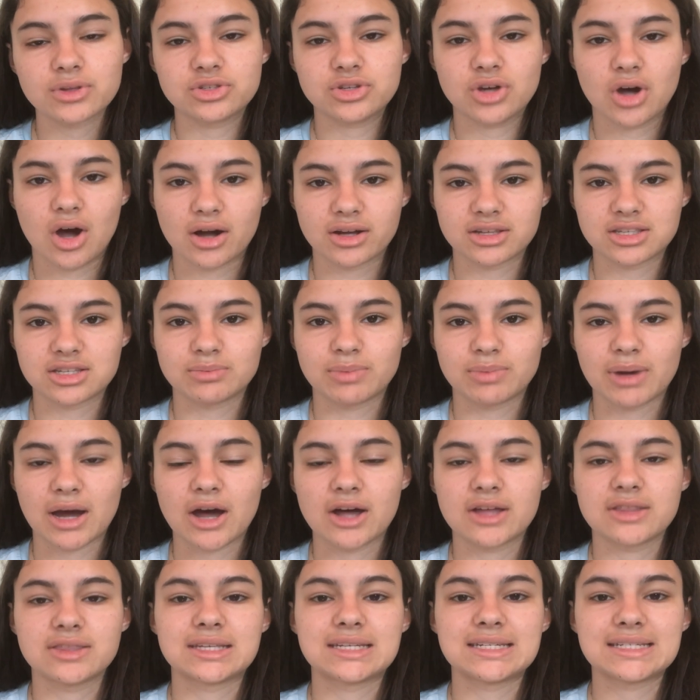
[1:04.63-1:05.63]
talked
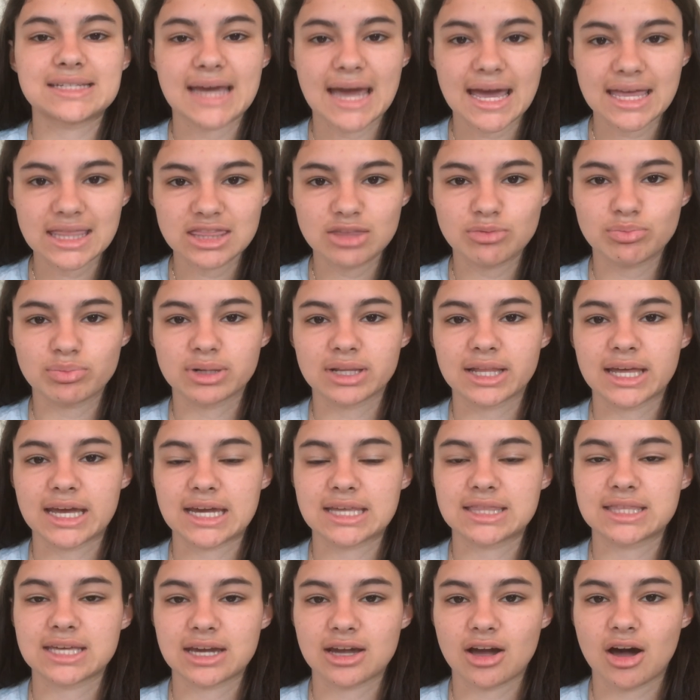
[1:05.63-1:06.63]
about the 10th plague
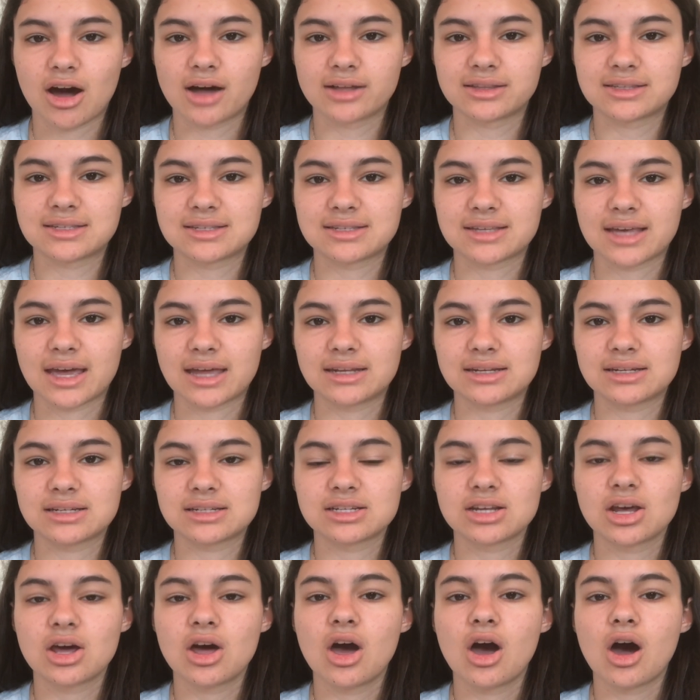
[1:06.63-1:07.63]
that God sent
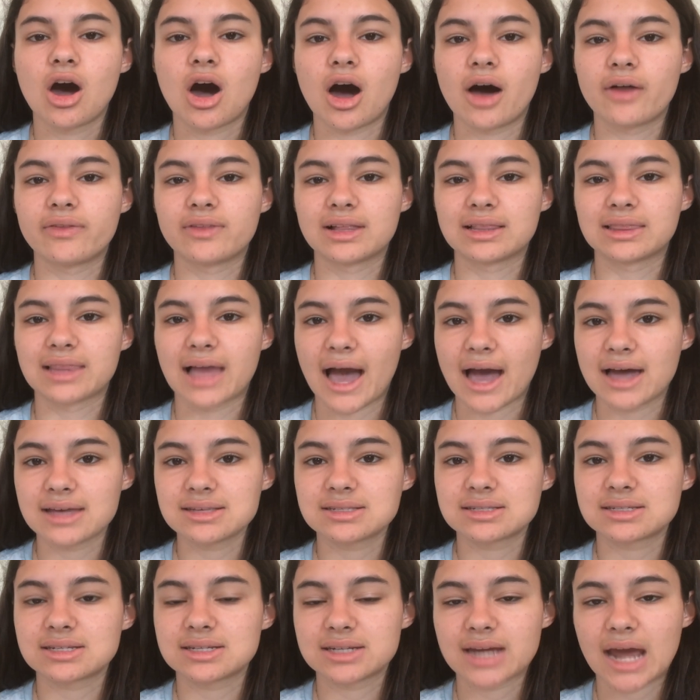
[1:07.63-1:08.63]
on the
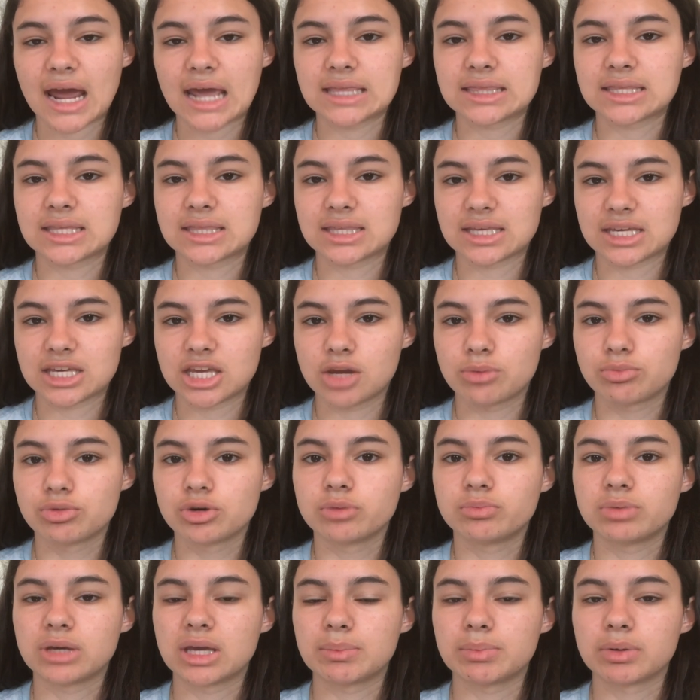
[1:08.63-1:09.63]
last night that the Hebrew
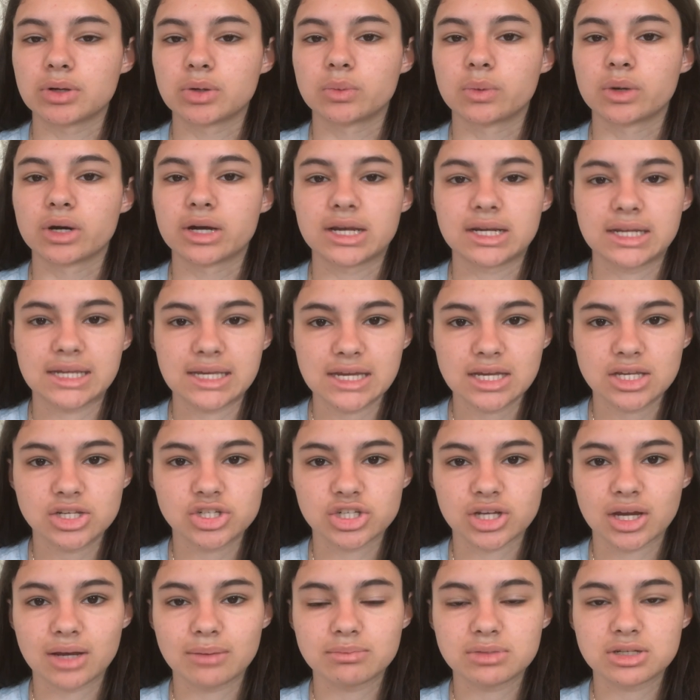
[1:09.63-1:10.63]
people were in
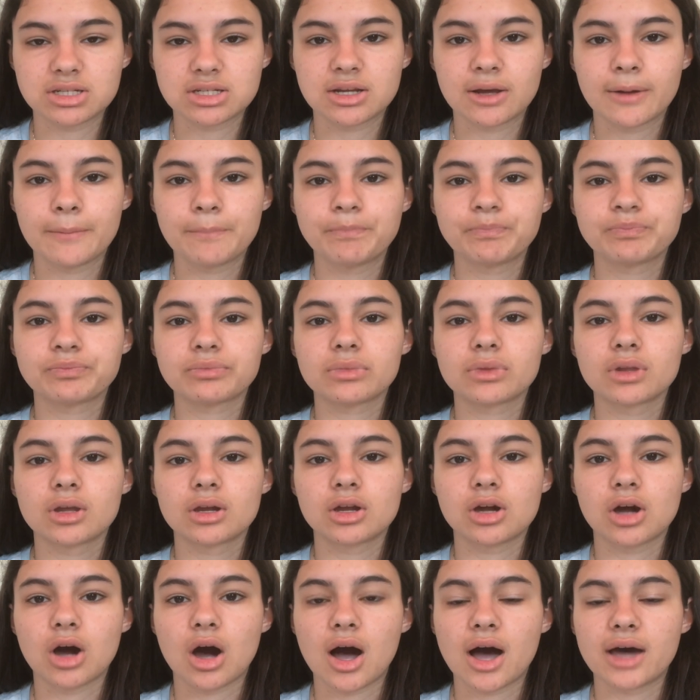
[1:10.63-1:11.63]
Egypt.
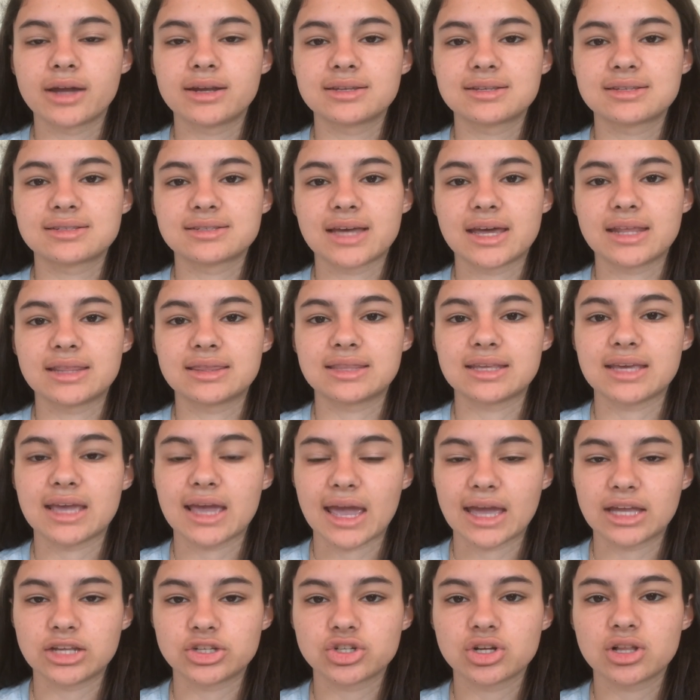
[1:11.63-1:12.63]
God sent the
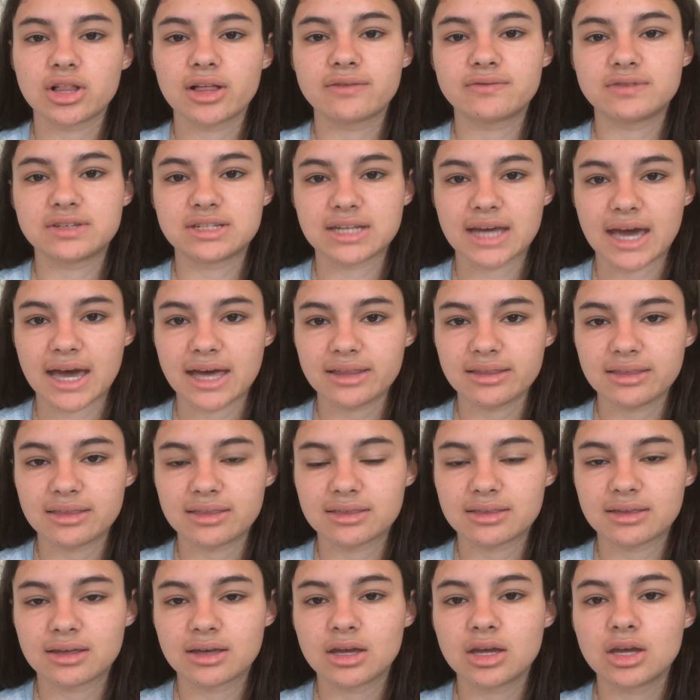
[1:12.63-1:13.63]
angel of death
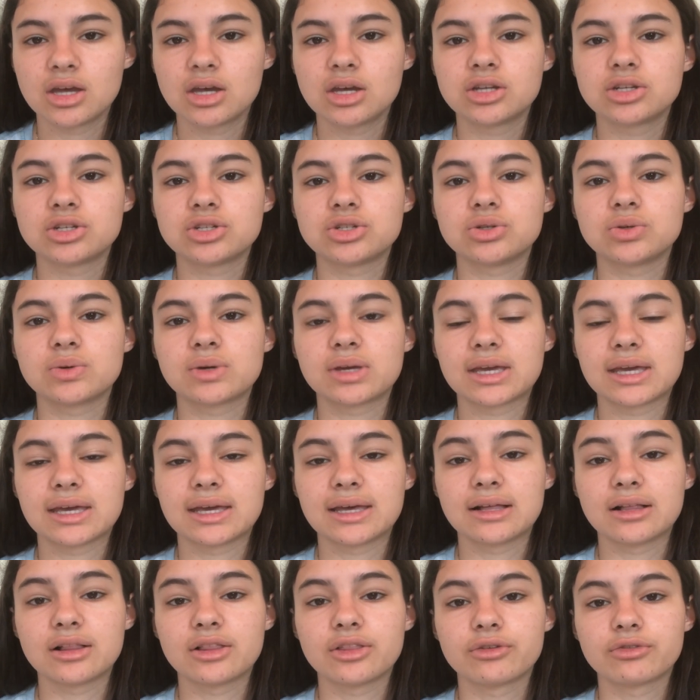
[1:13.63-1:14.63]
to
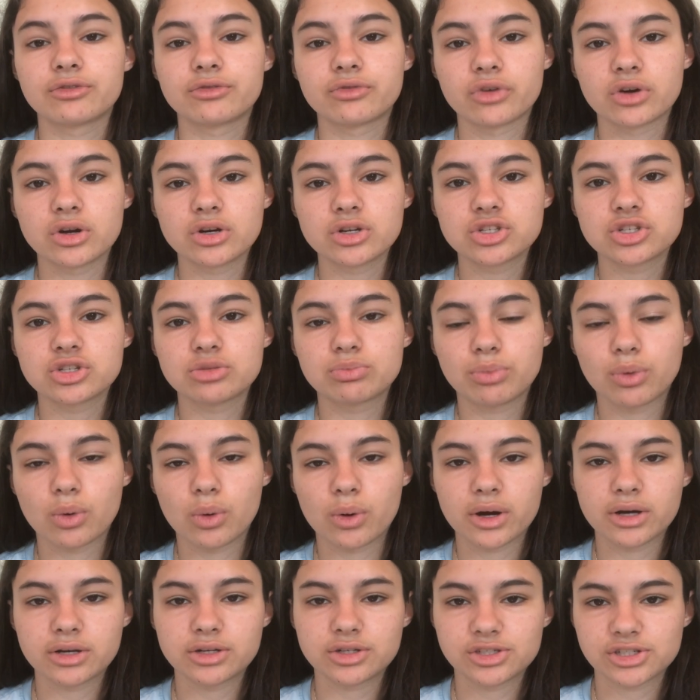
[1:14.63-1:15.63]
kill the
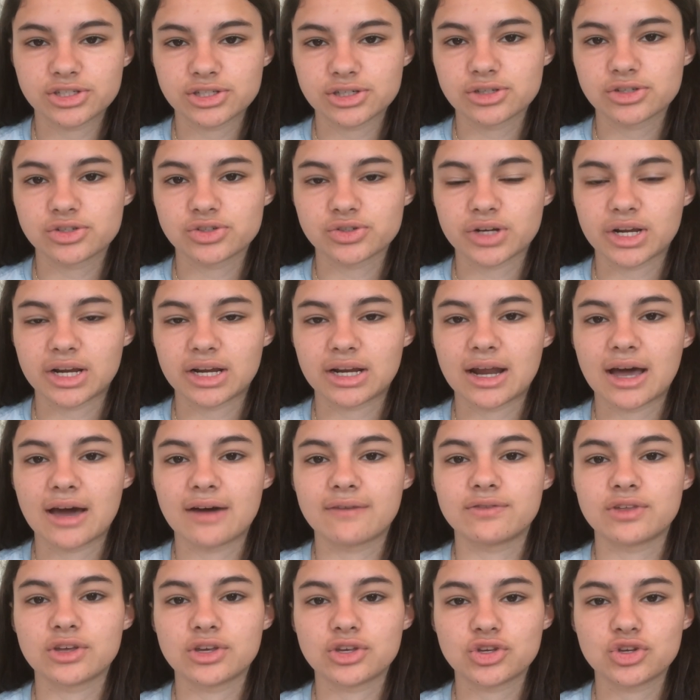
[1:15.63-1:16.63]
firstborn children
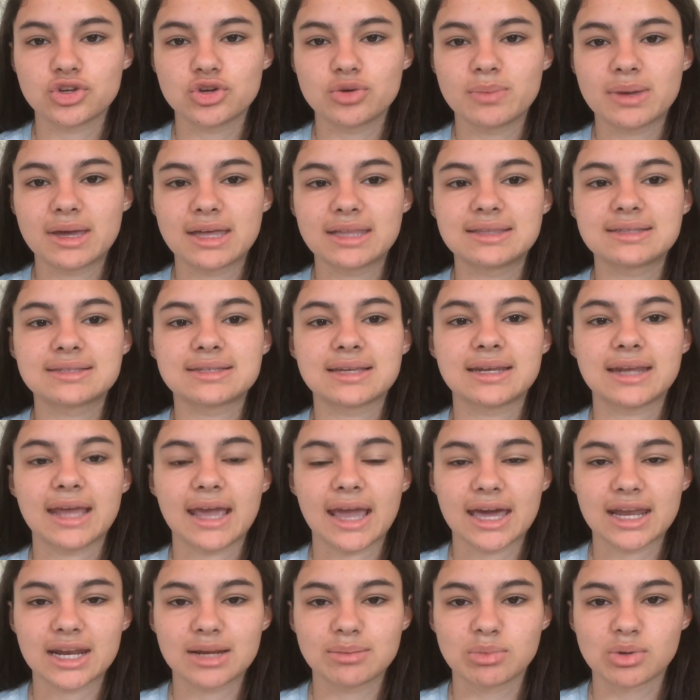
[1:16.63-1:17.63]
of the humans and
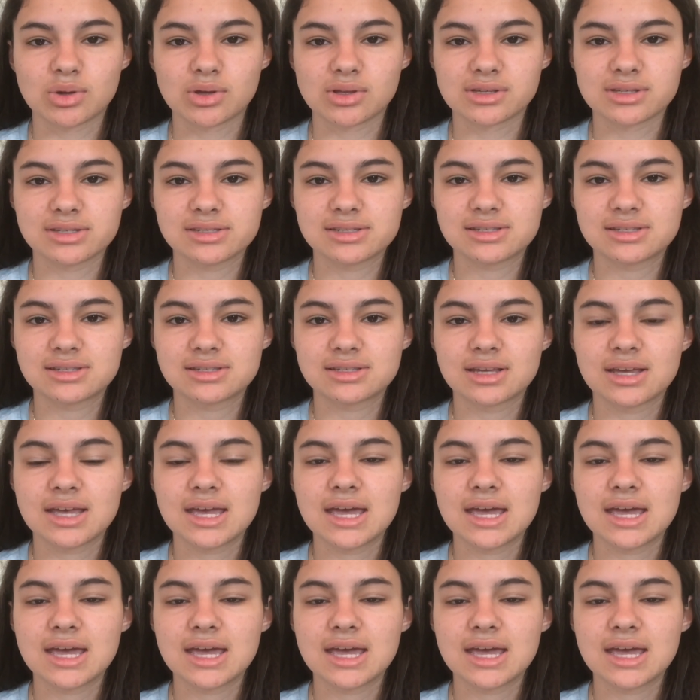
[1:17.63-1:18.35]
animals